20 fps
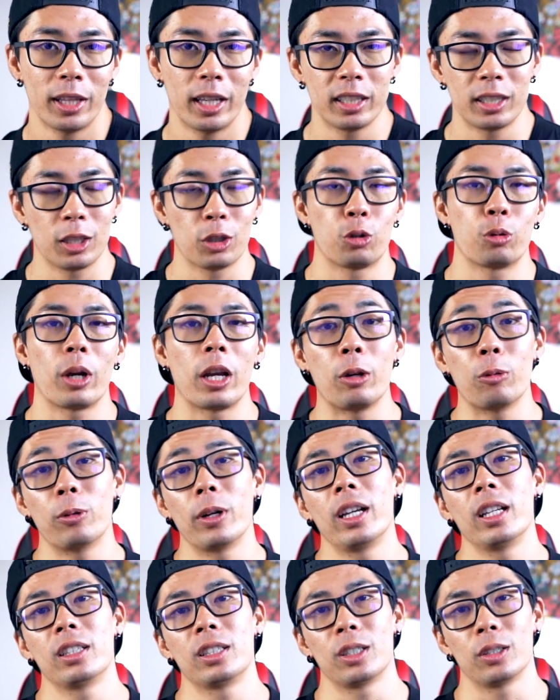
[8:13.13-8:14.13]
That's a great
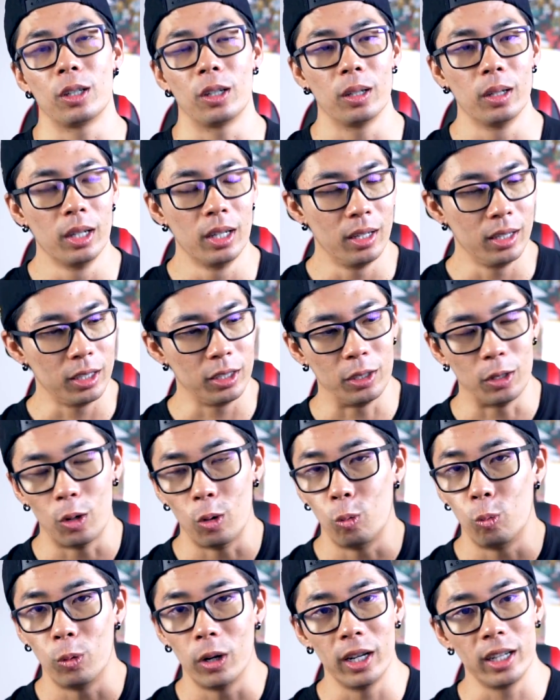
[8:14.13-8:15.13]
way to, you
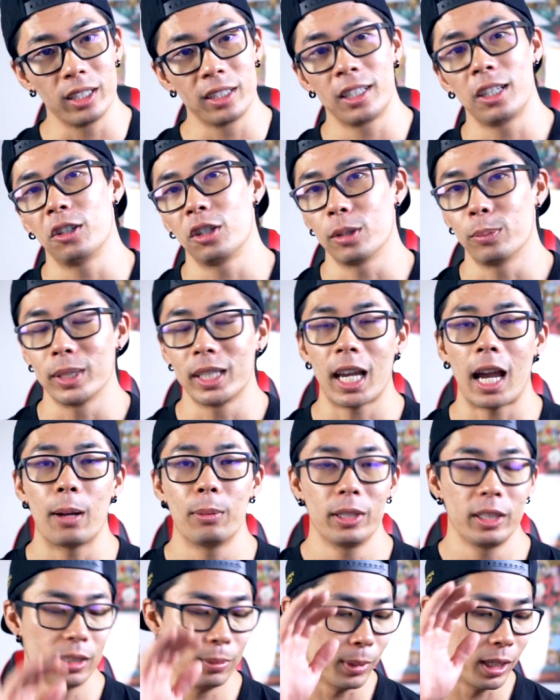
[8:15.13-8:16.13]
know, 1, kill your
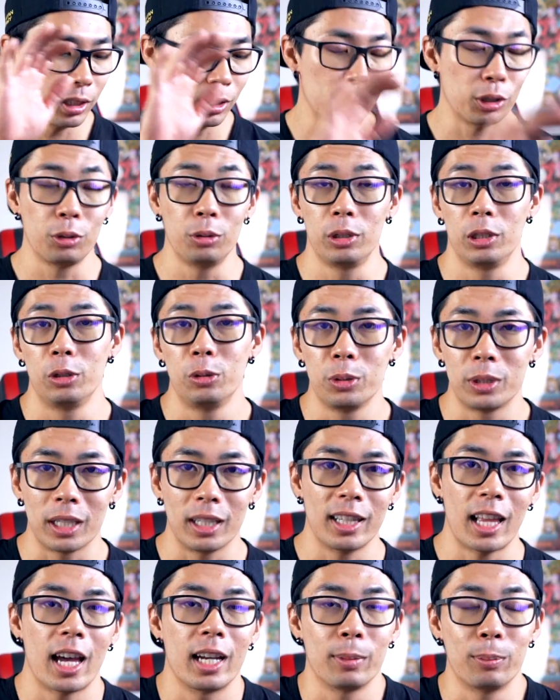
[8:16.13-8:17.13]
metabolism, and 2, lose
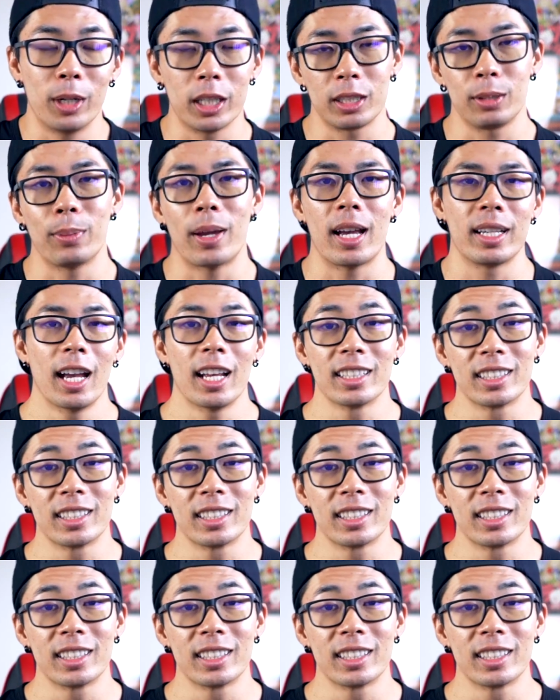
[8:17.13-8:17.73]
a lot of muscle mass.